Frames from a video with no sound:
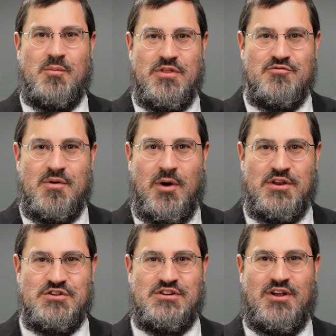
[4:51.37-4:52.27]
with the
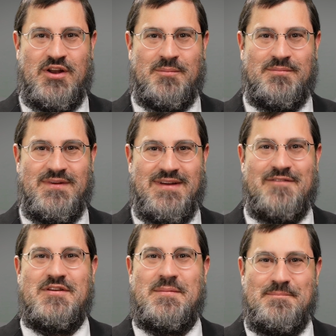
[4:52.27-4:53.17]
Rabbeinu Shalom.
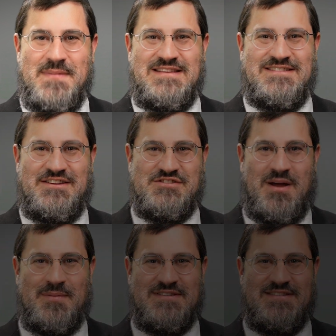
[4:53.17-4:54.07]
Have an amazing
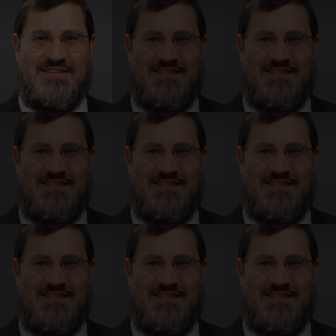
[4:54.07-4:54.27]
Shabbos.